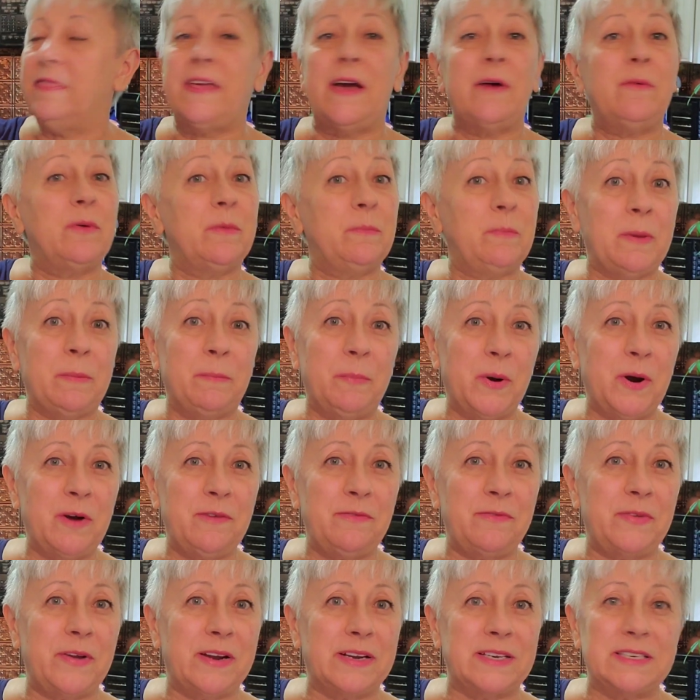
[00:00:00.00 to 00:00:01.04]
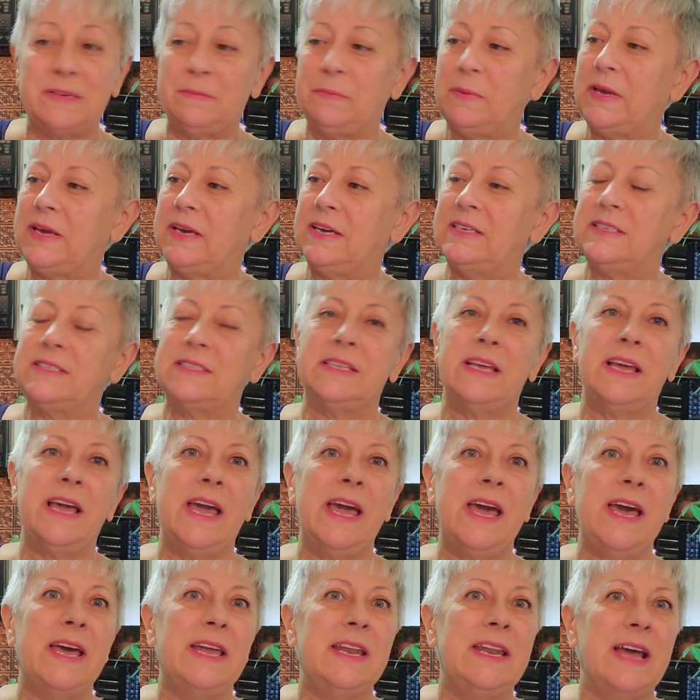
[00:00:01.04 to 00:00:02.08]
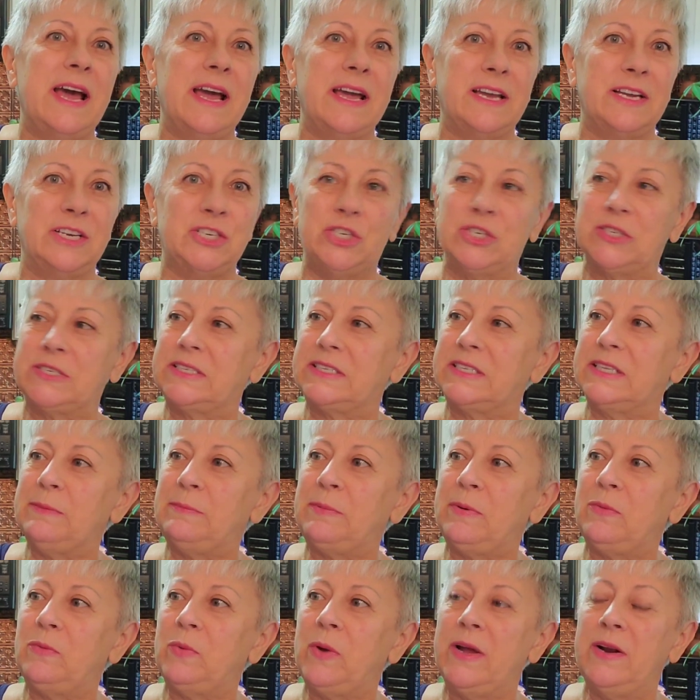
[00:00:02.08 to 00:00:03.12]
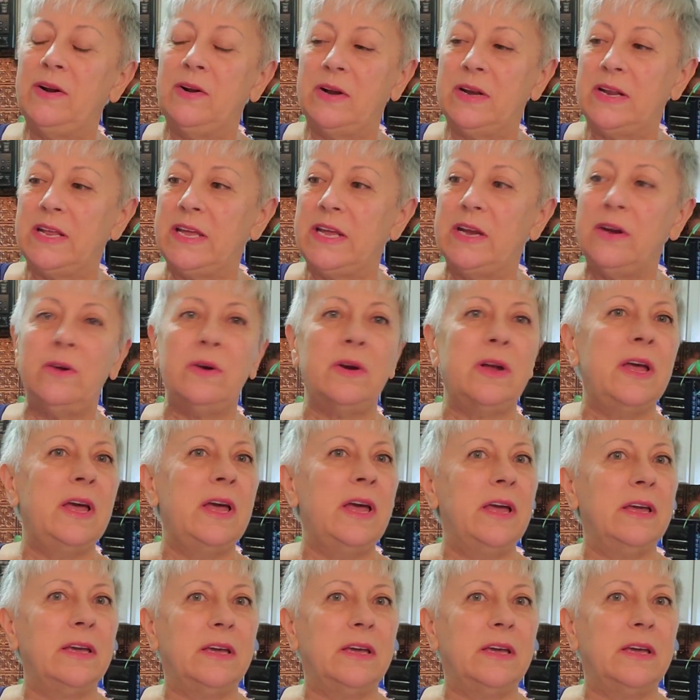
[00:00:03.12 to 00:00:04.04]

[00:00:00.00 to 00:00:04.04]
that would be perfect because the head, I could just slip it right on here,